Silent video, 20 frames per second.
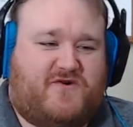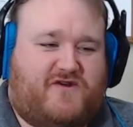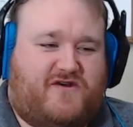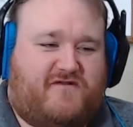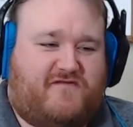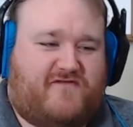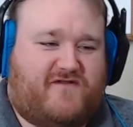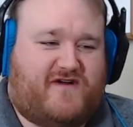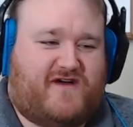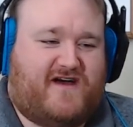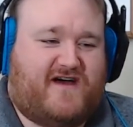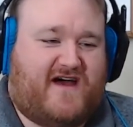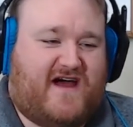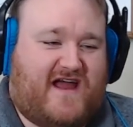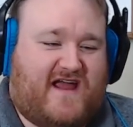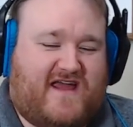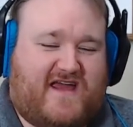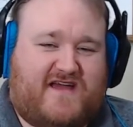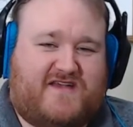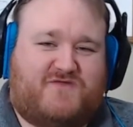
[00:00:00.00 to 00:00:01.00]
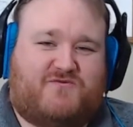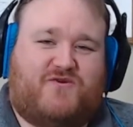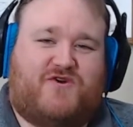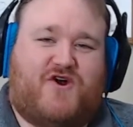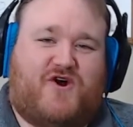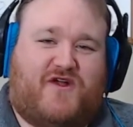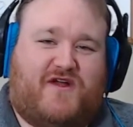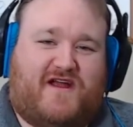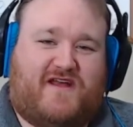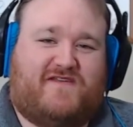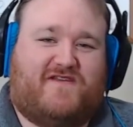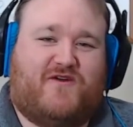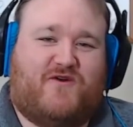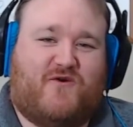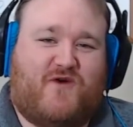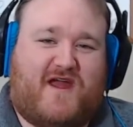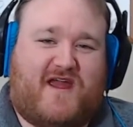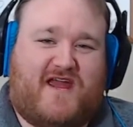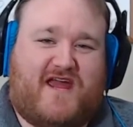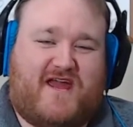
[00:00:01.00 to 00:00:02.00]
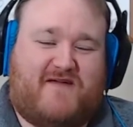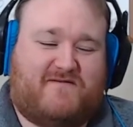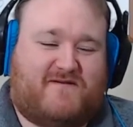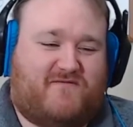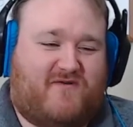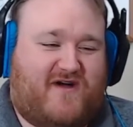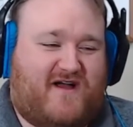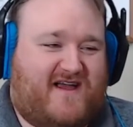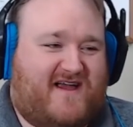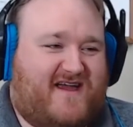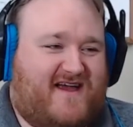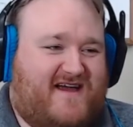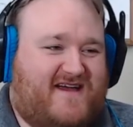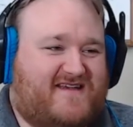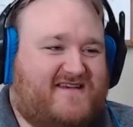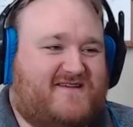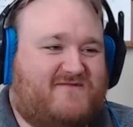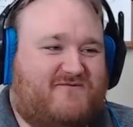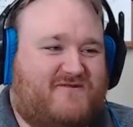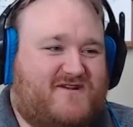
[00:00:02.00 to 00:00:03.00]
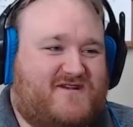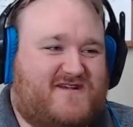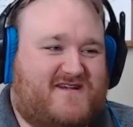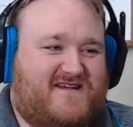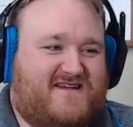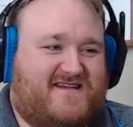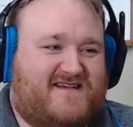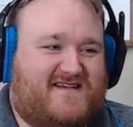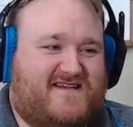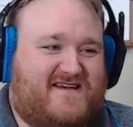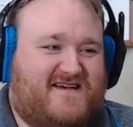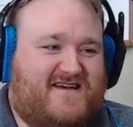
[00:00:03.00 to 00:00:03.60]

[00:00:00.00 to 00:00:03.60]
of, I guess we're calling it the Great Games Podcast, which is